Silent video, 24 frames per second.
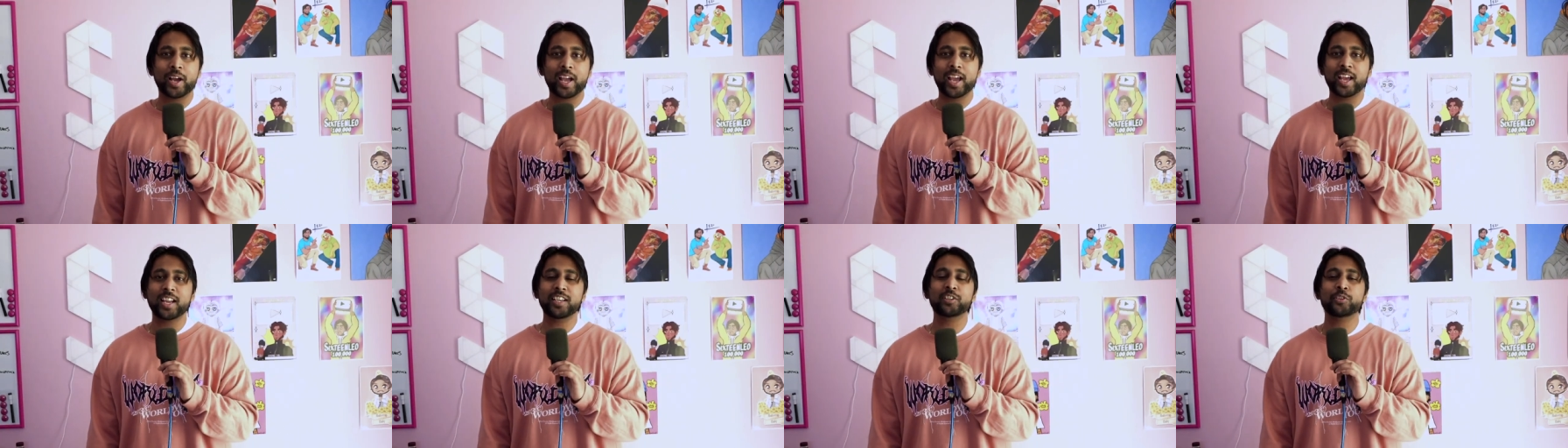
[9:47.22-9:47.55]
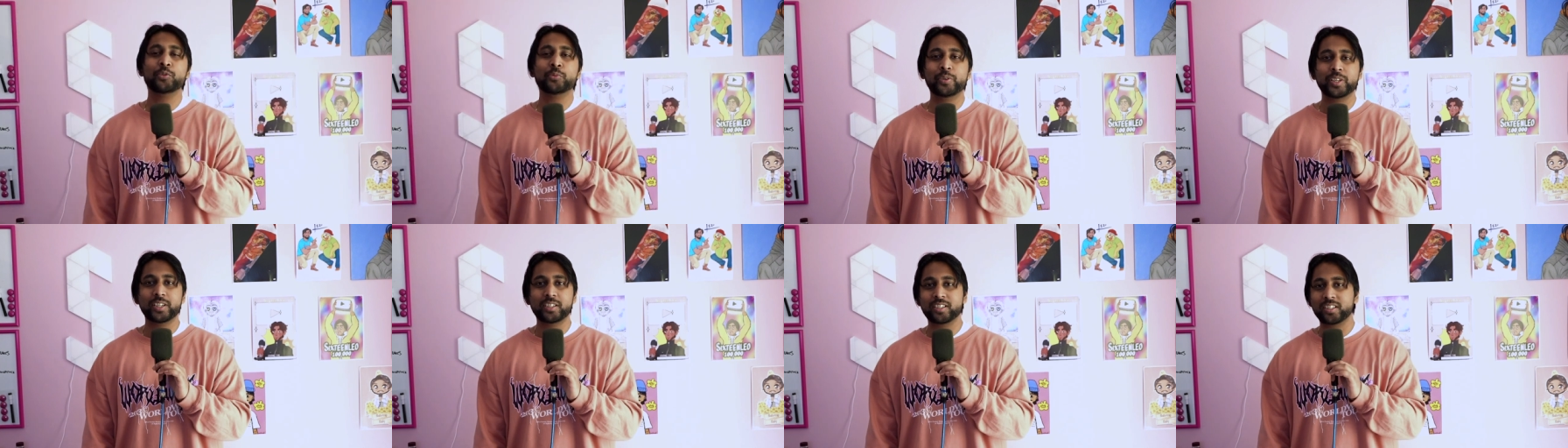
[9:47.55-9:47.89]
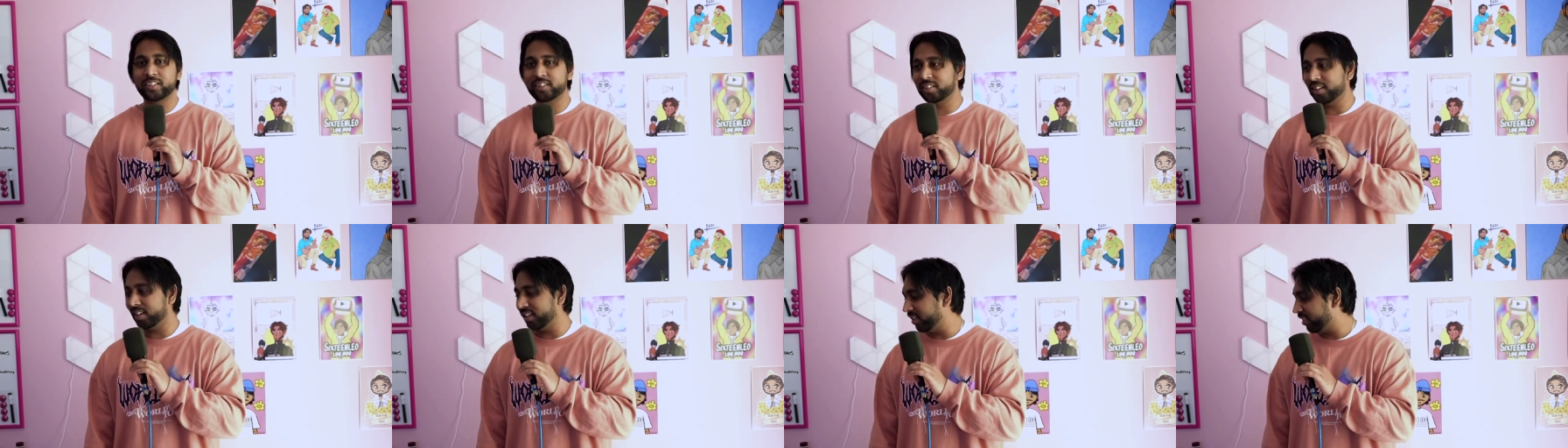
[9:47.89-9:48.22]
and Luigi
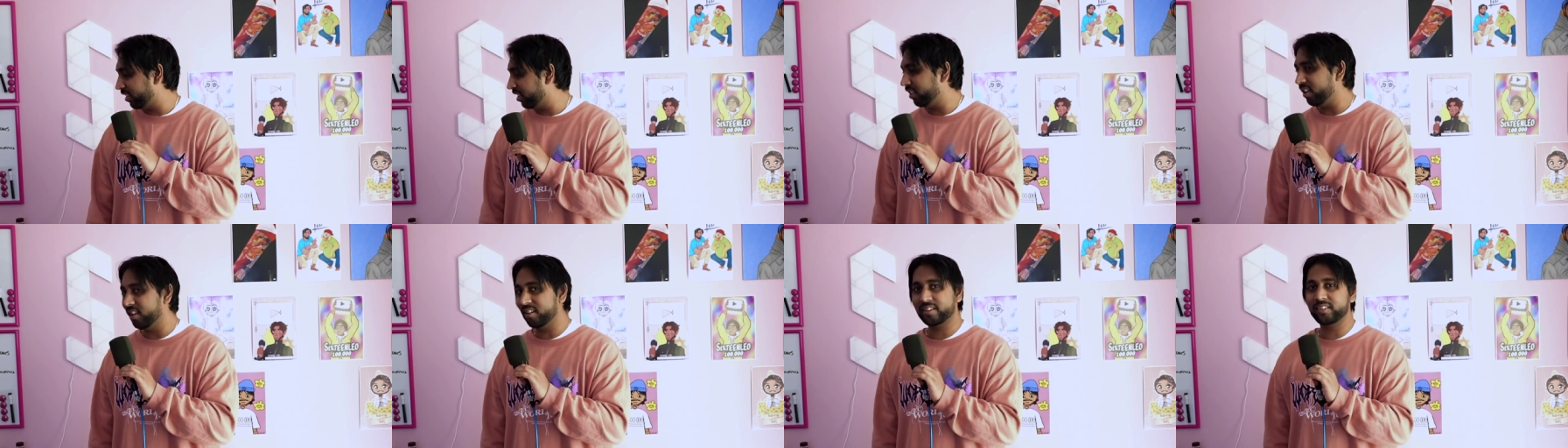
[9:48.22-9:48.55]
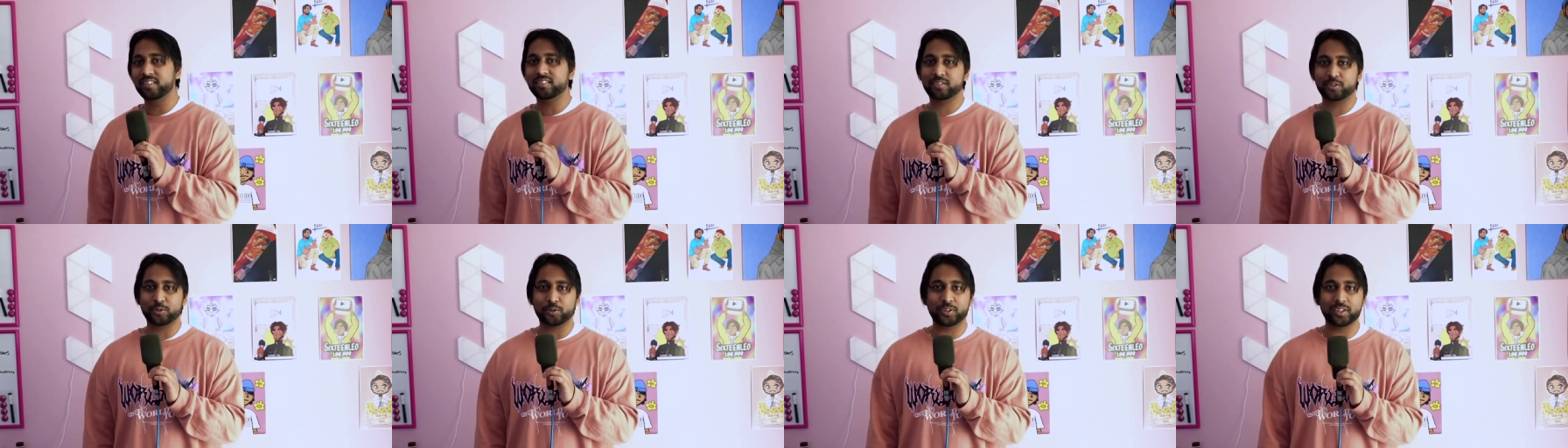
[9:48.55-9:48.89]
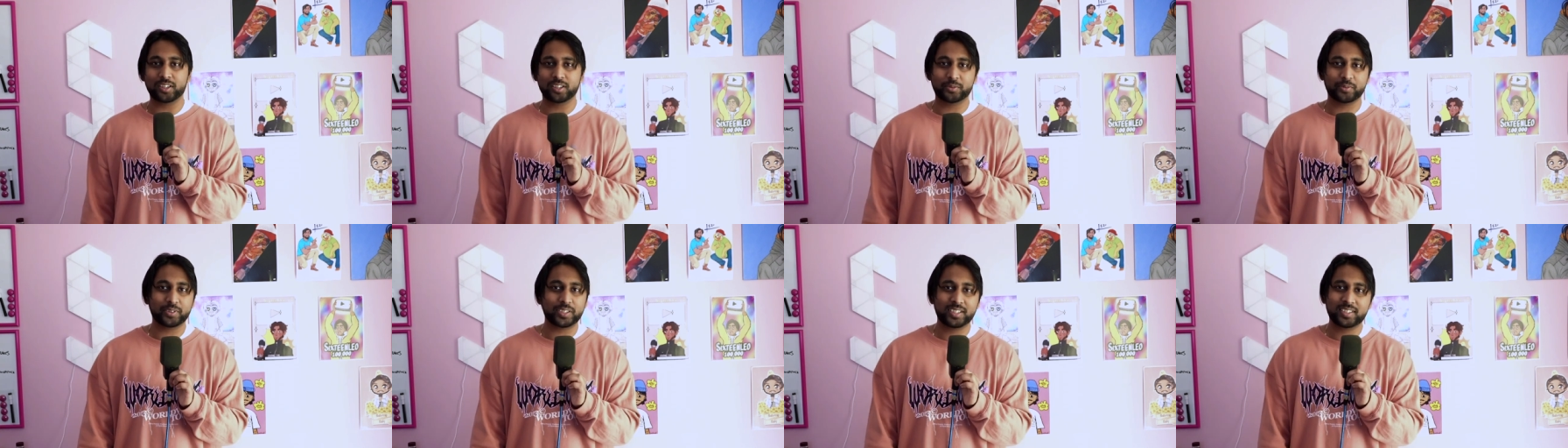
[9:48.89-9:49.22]
to unclog his
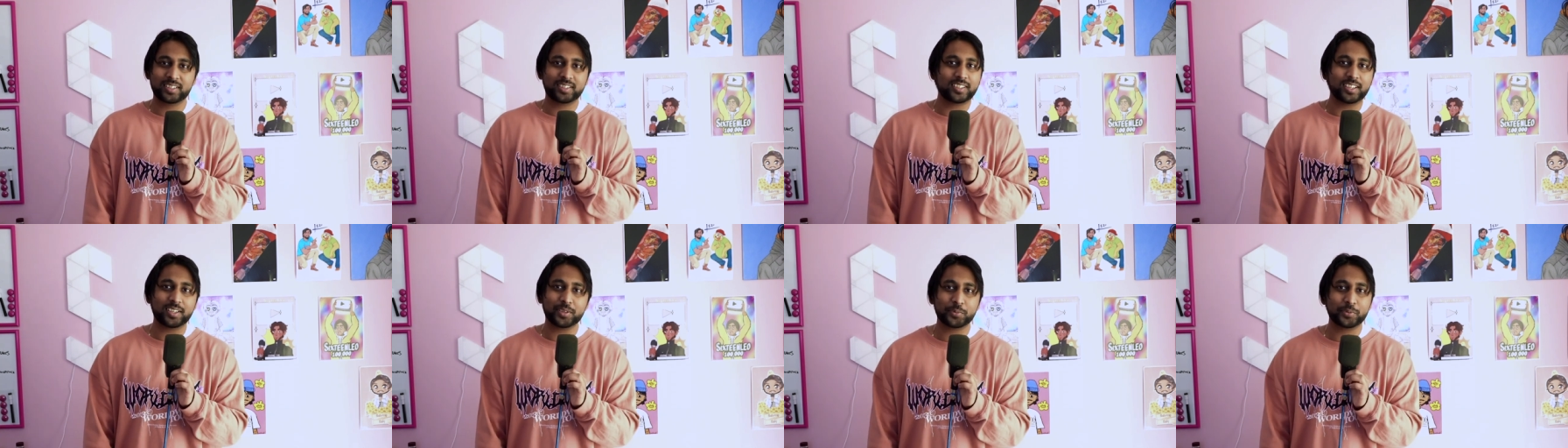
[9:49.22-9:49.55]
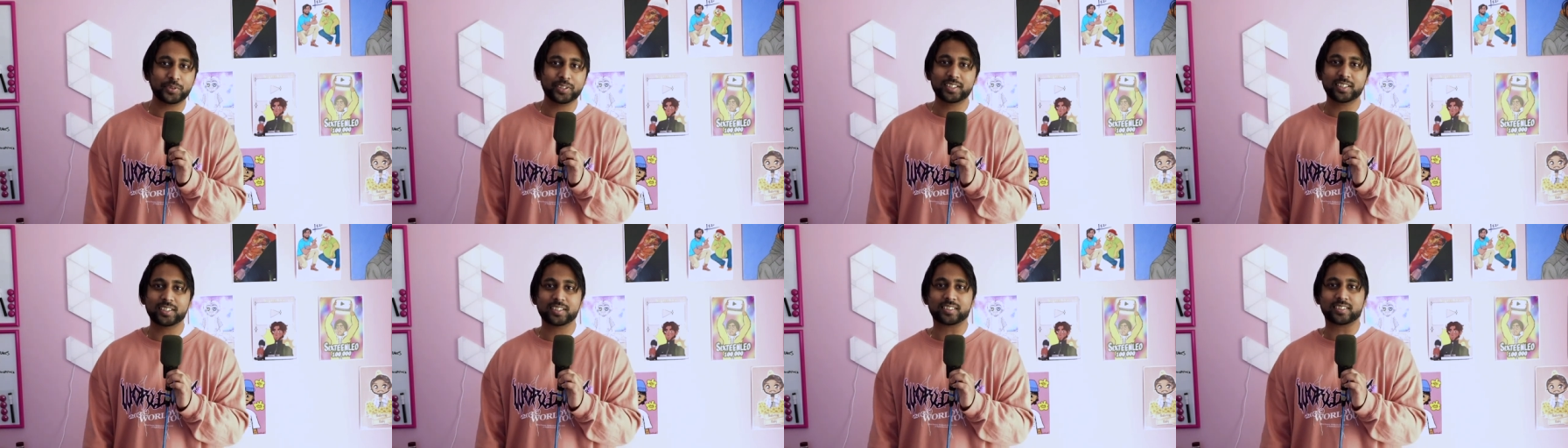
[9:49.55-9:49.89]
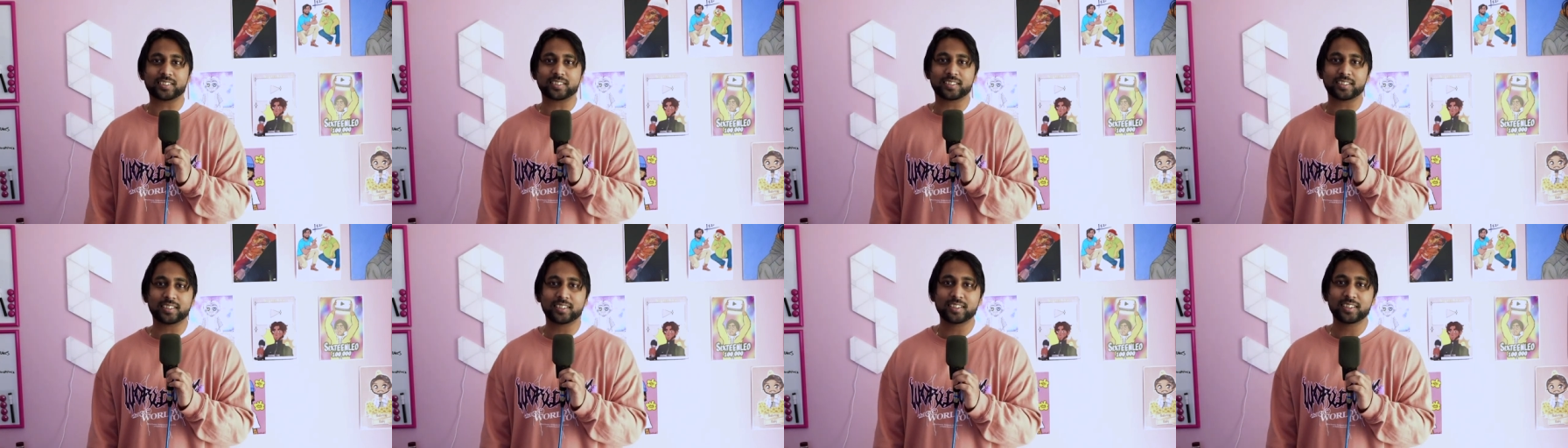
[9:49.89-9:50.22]
toilet when he's done with
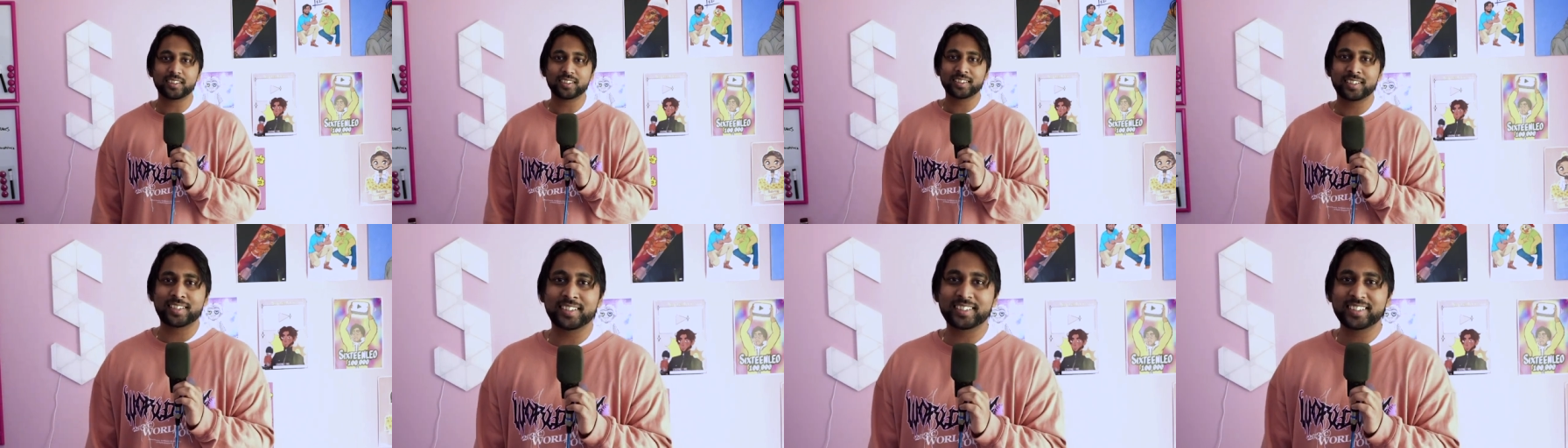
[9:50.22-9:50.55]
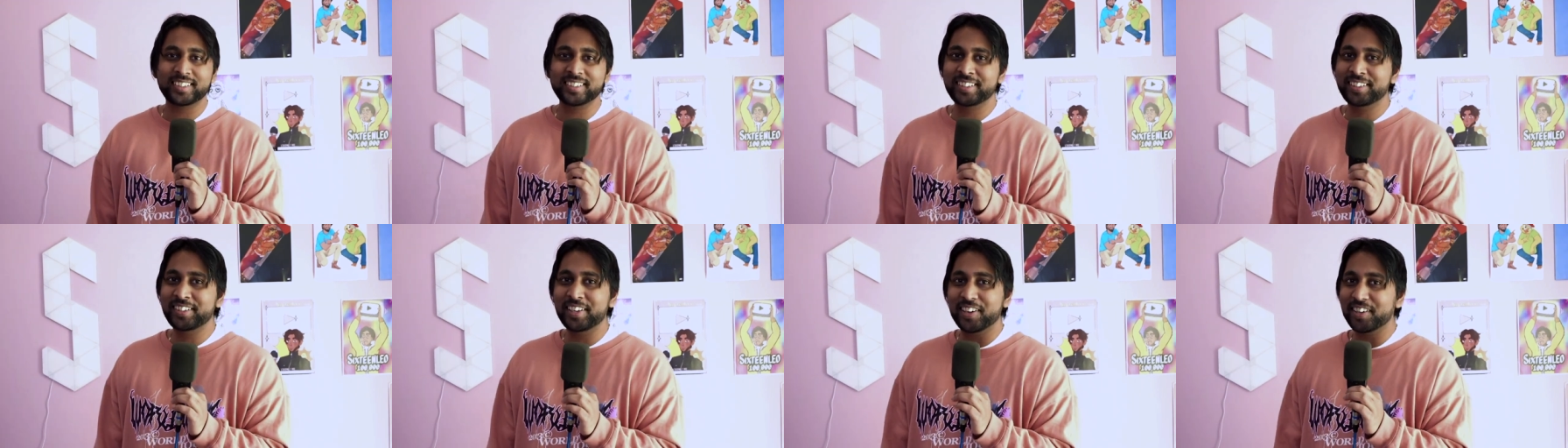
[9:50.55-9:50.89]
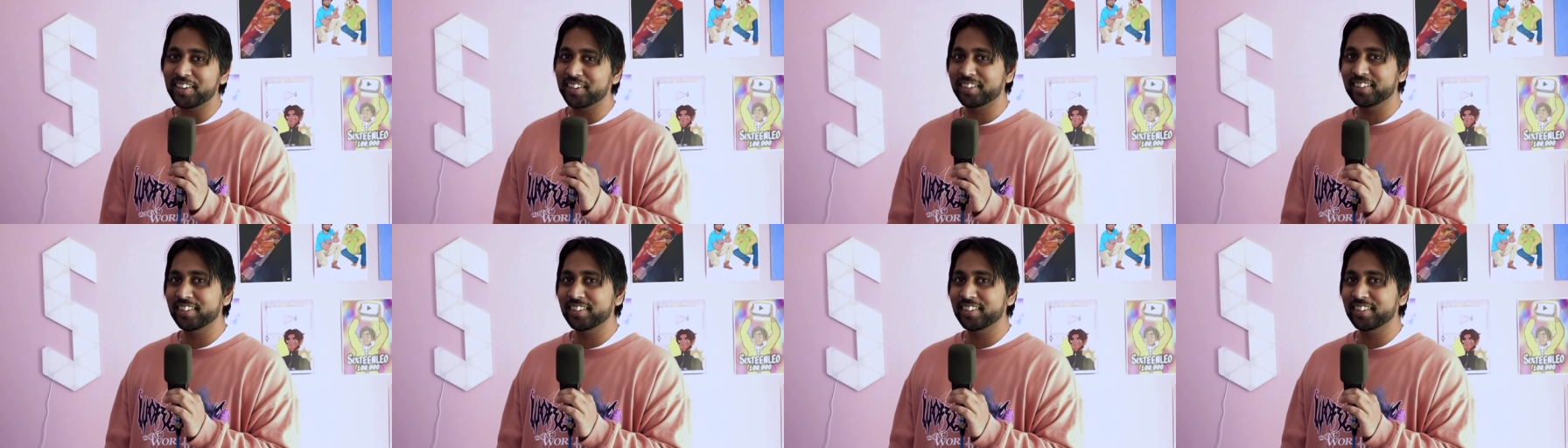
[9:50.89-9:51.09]
this. This is not